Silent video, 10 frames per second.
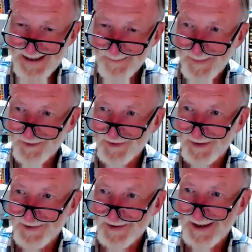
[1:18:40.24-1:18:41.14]
numbers
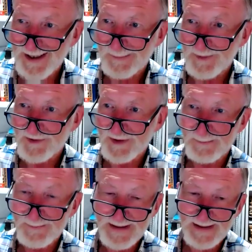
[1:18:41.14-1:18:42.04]
over time, because there
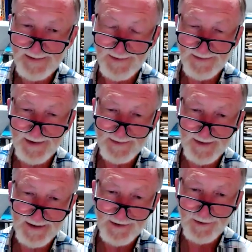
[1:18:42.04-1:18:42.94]
can be eggs and such
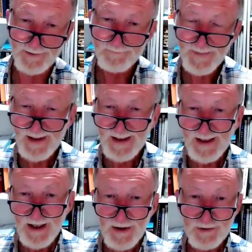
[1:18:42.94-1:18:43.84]
like too.
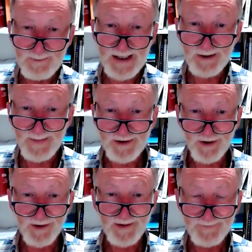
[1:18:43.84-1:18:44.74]
You may or may not,